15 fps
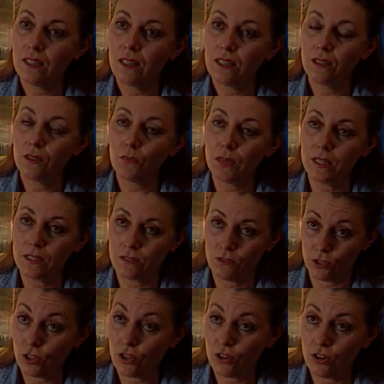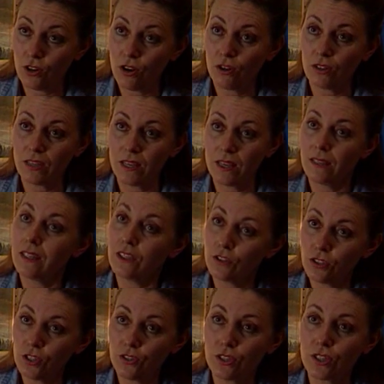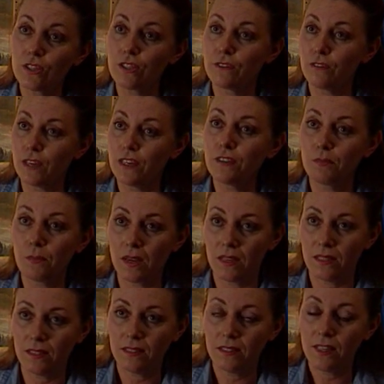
and took her along there and introduced her as a friend of mine.